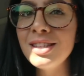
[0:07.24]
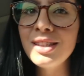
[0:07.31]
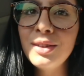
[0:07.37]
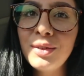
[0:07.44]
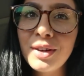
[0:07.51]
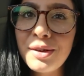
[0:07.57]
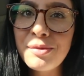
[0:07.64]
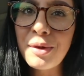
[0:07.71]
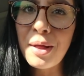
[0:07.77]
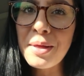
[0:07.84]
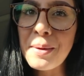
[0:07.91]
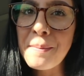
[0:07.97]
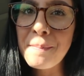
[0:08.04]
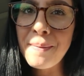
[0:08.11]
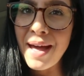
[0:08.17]
is Noor and
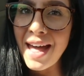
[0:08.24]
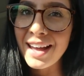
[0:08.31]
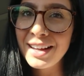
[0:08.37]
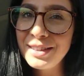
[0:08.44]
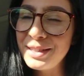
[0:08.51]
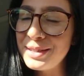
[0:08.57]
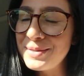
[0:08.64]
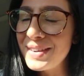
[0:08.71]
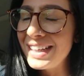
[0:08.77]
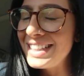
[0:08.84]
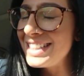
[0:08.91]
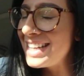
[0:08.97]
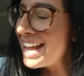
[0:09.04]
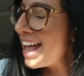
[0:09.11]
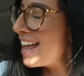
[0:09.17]
welcome back to my
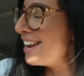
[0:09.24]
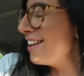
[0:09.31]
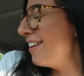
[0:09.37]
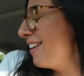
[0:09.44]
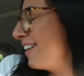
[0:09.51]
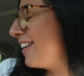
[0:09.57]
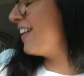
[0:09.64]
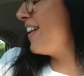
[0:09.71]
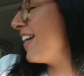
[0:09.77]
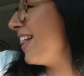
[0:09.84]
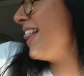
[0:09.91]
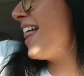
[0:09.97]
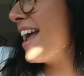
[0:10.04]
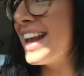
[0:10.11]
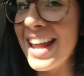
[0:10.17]
channel.
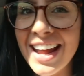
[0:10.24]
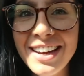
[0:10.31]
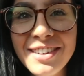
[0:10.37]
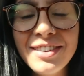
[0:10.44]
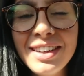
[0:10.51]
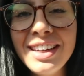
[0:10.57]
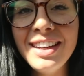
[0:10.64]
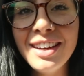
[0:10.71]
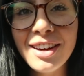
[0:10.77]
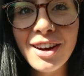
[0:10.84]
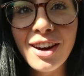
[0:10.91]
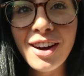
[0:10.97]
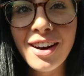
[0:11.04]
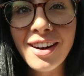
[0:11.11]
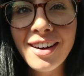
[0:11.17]
I can't do it
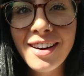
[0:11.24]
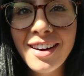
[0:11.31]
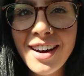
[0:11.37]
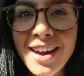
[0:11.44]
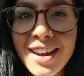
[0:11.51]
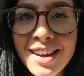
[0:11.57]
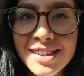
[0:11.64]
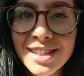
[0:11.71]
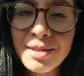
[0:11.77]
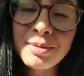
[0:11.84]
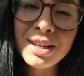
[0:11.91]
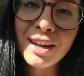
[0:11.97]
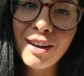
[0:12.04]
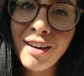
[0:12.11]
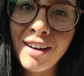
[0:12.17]
here because I'm
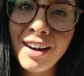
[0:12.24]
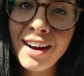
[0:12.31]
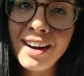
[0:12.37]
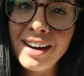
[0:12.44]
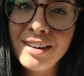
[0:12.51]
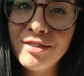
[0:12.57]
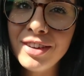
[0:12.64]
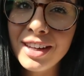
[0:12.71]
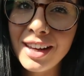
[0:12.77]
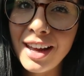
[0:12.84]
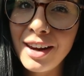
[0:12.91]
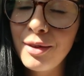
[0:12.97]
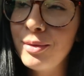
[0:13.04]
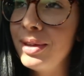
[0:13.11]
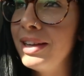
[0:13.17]
in the car. I feel
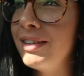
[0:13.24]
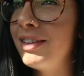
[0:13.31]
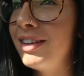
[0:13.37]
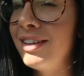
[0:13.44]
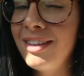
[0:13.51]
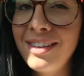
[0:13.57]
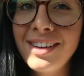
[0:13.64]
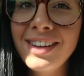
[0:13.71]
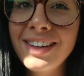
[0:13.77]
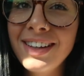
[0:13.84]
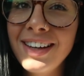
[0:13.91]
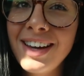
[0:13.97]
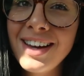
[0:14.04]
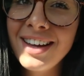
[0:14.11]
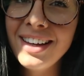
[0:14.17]
kind of weird.
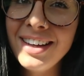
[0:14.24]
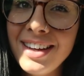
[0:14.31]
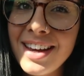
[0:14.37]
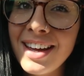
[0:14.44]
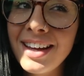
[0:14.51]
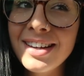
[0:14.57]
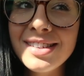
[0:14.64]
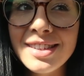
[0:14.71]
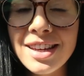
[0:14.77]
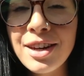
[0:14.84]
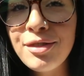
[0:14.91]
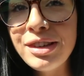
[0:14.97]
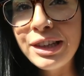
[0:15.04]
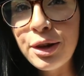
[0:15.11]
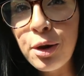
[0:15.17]
Yes, and
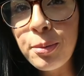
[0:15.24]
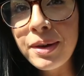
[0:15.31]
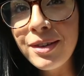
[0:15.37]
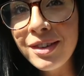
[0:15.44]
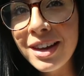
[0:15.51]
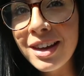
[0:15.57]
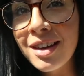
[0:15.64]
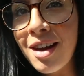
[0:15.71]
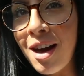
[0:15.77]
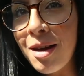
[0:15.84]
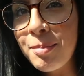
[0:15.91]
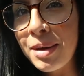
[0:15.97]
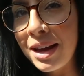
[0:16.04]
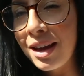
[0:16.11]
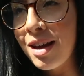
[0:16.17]
I really hope I don't get
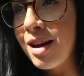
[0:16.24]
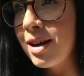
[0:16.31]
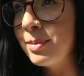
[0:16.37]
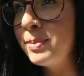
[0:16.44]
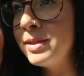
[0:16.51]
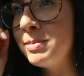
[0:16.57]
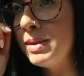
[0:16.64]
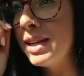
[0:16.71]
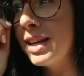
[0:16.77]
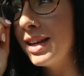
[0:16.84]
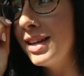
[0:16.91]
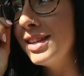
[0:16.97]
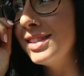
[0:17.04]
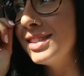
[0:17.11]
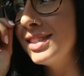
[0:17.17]
caught by cops
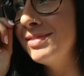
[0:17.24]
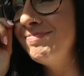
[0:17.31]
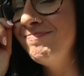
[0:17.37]
because